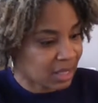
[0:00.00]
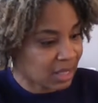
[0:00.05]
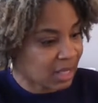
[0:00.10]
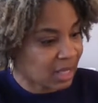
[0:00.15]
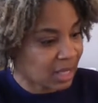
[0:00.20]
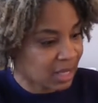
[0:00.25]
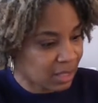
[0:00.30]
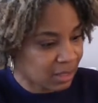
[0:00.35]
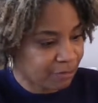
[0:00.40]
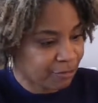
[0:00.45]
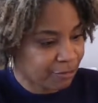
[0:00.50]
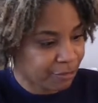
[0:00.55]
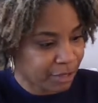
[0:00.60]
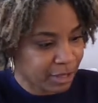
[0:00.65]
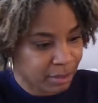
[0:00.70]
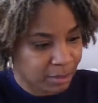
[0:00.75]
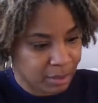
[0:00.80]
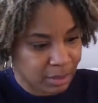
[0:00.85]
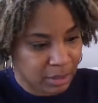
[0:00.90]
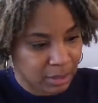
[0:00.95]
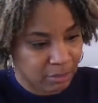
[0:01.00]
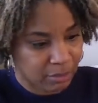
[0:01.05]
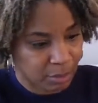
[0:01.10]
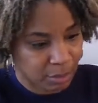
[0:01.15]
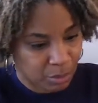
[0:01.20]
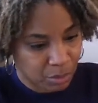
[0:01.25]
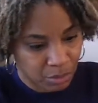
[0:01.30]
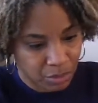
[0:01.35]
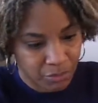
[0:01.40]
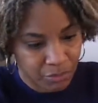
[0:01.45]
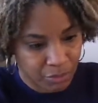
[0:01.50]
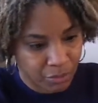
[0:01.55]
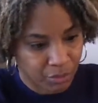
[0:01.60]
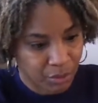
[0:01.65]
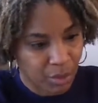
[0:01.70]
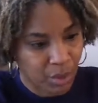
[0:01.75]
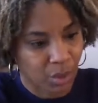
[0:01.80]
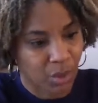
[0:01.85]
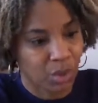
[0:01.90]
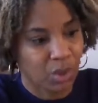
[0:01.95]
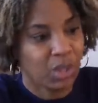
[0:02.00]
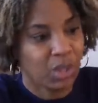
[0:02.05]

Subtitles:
unfreaking believable, for real.